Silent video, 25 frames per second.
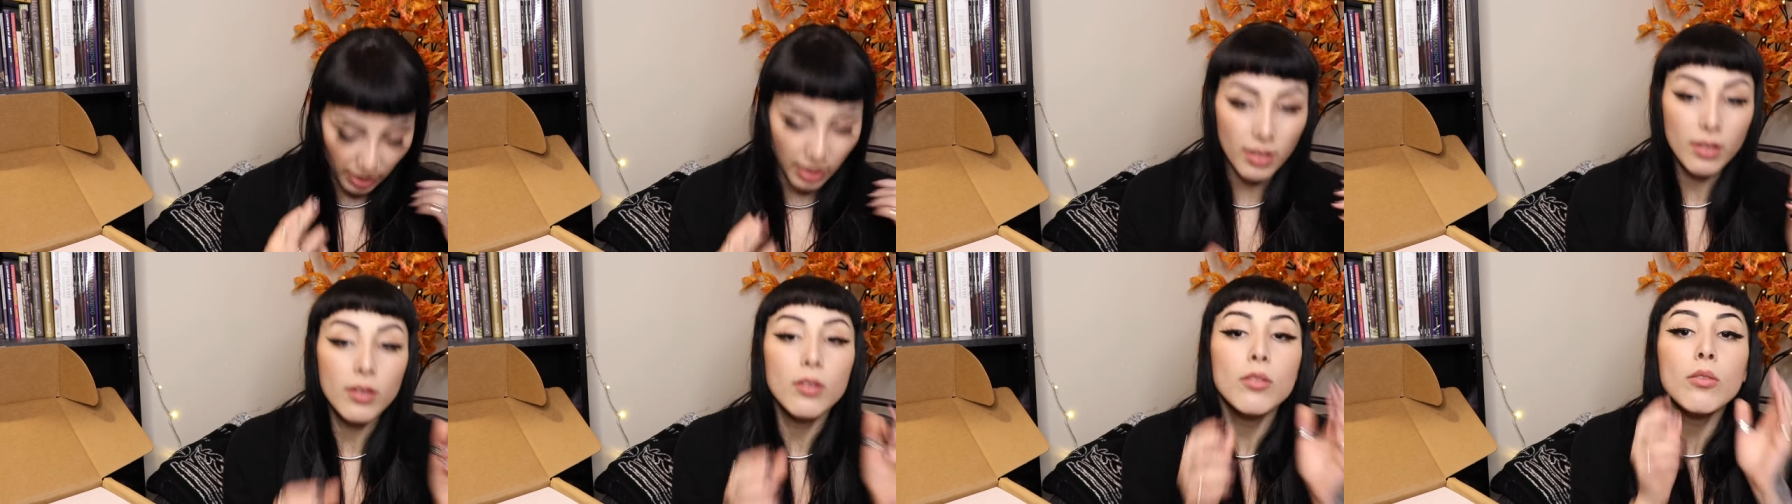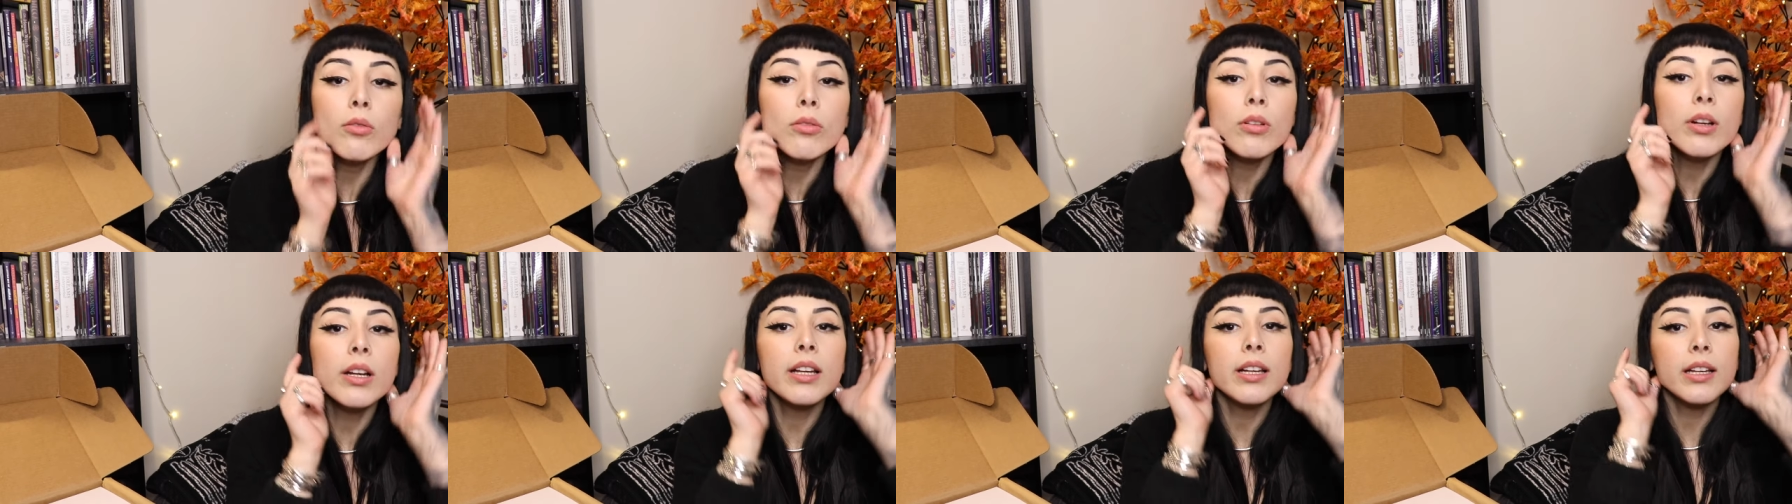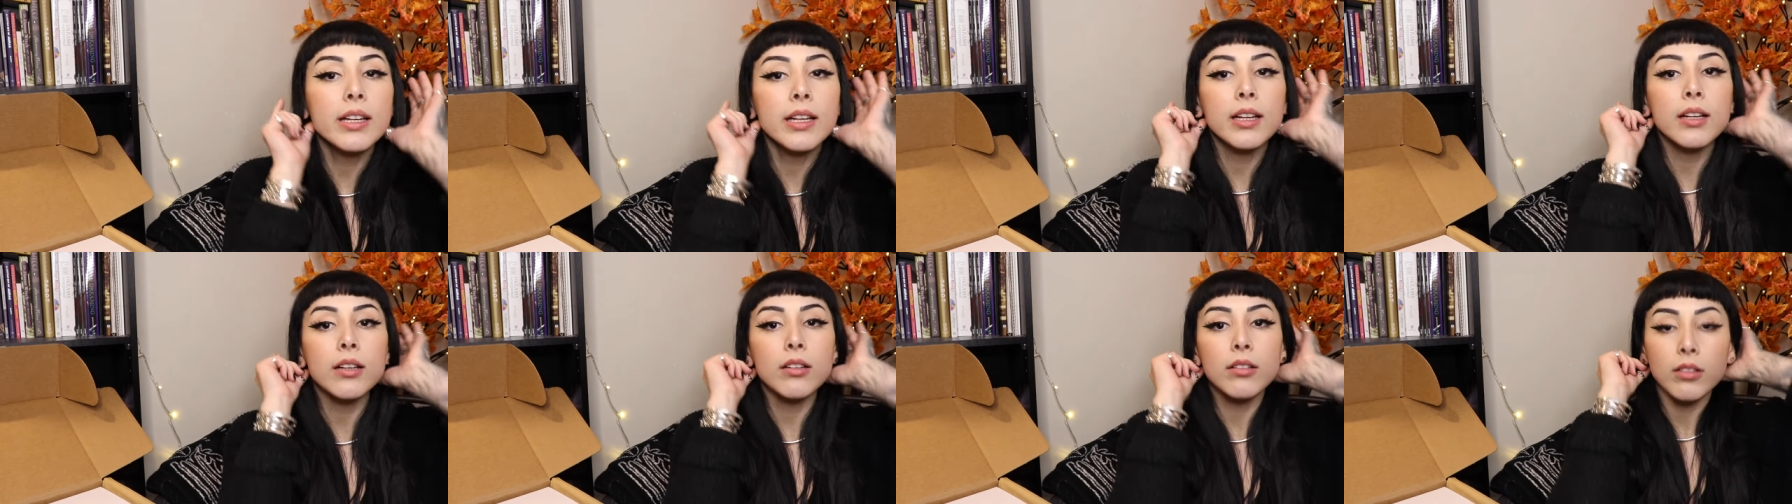on right
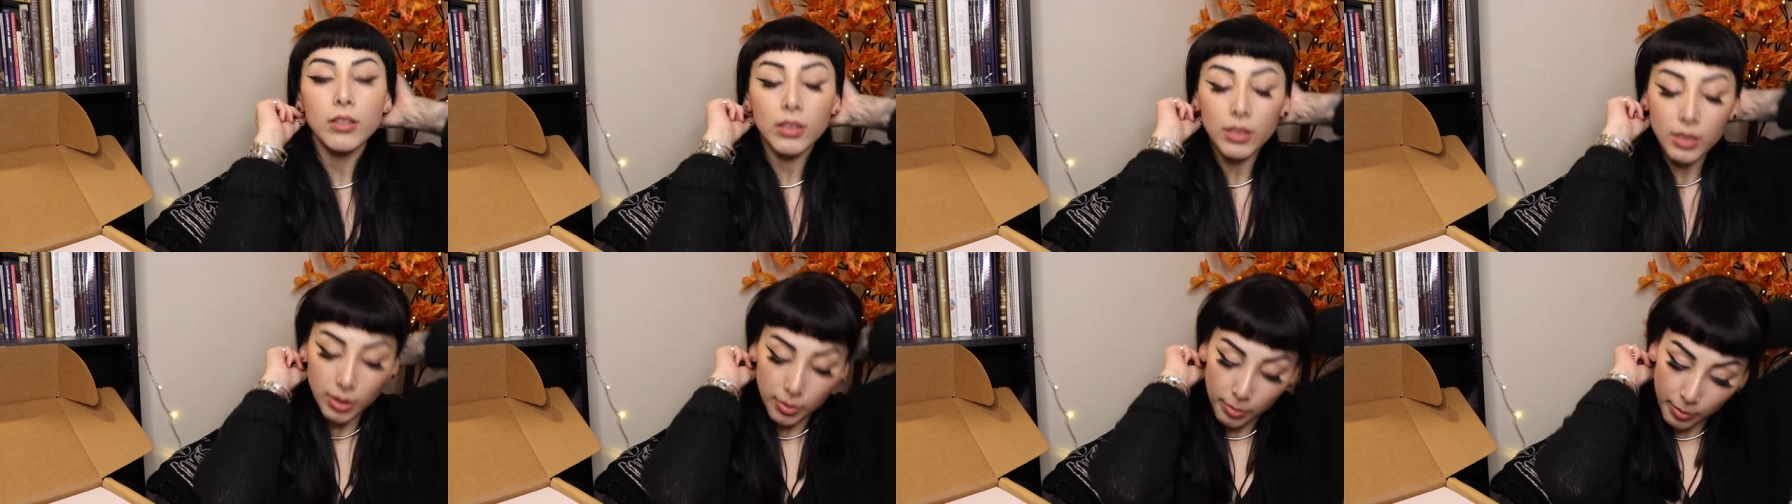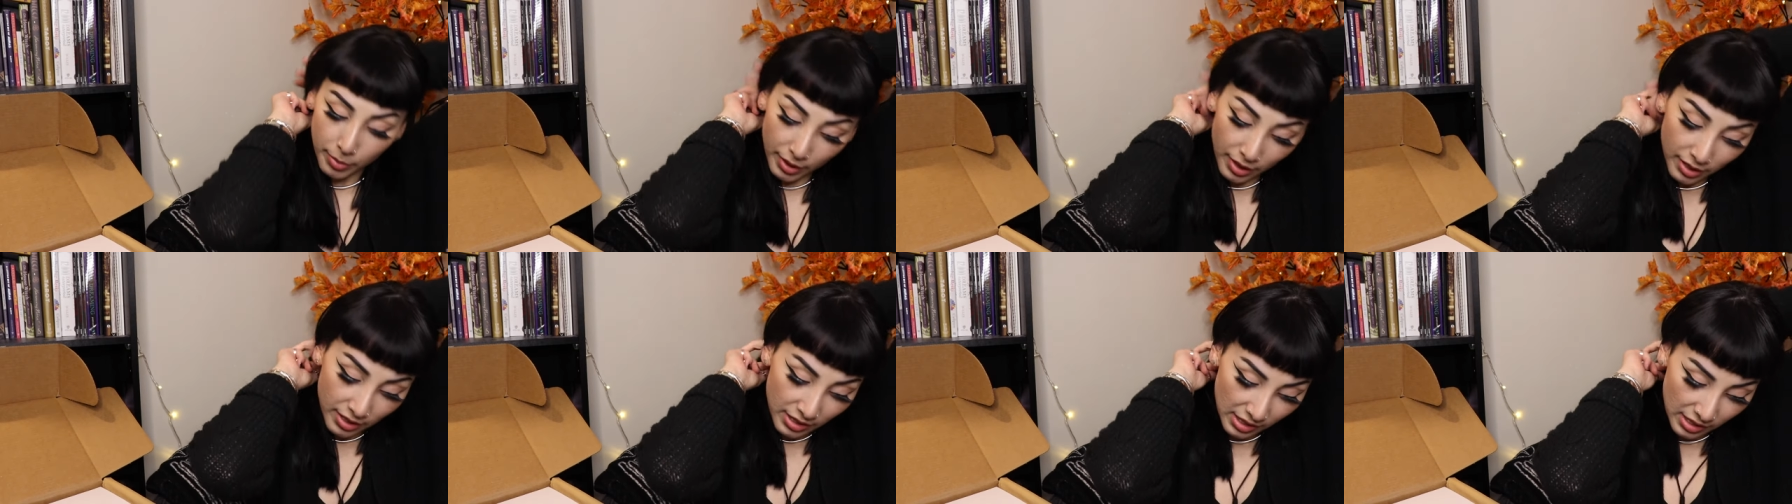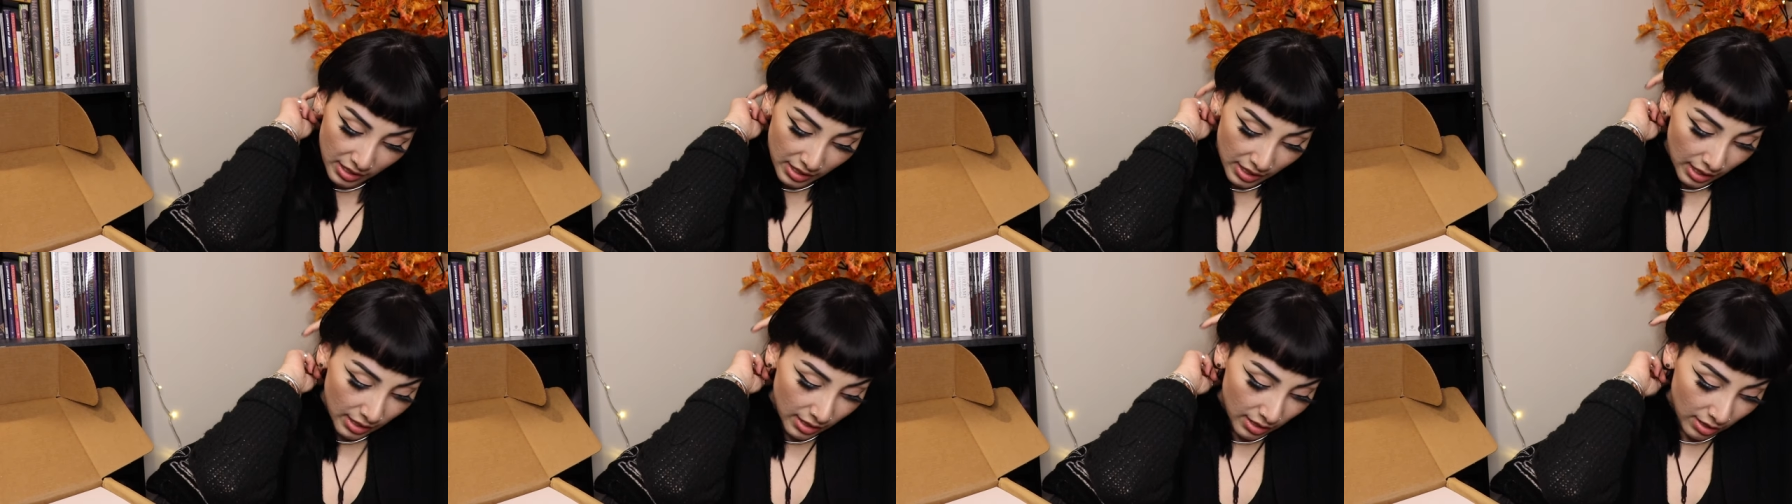now because it
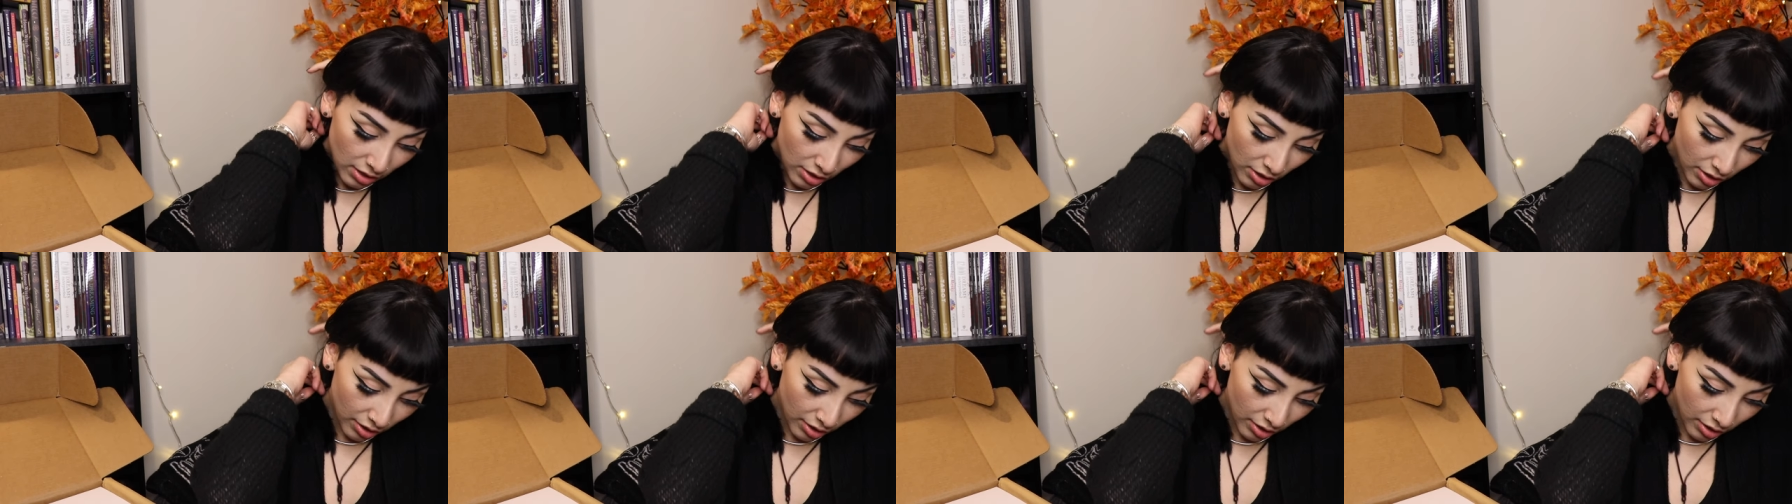says it's